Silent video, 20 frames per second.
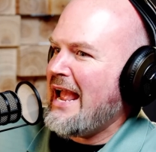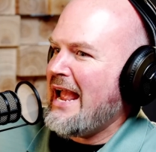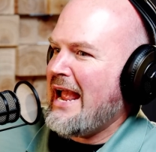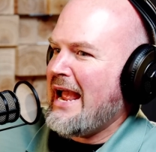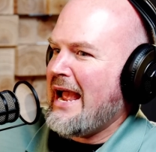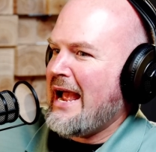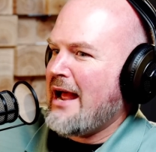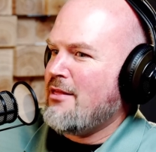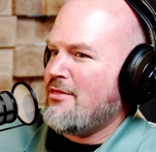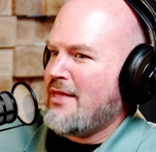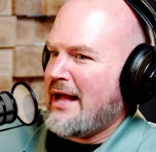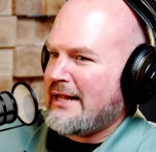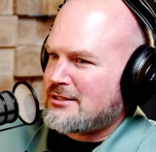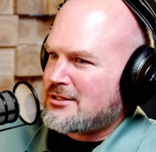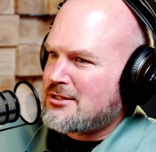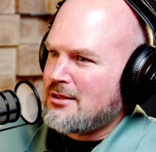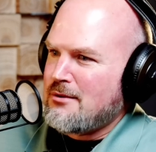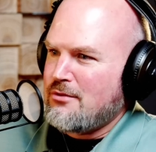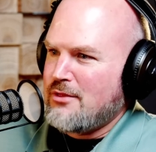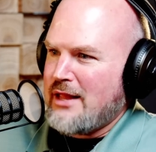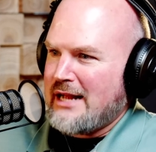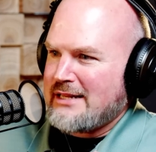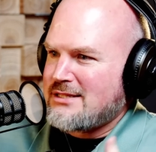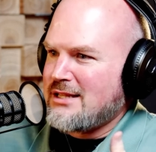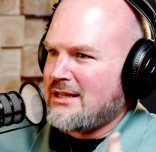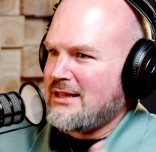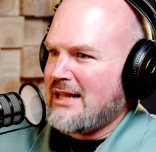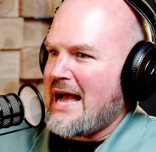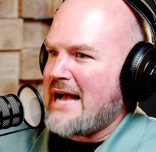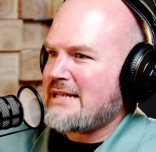and that's
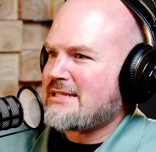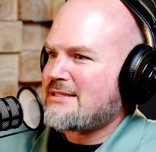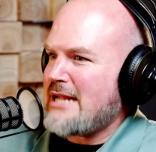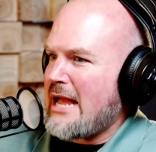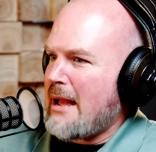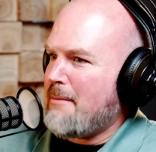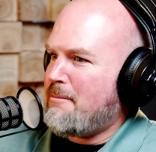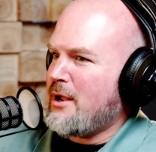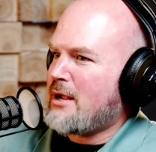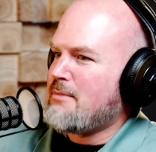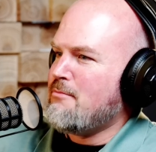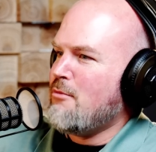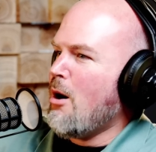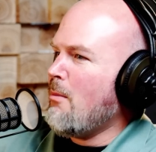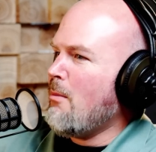the last epic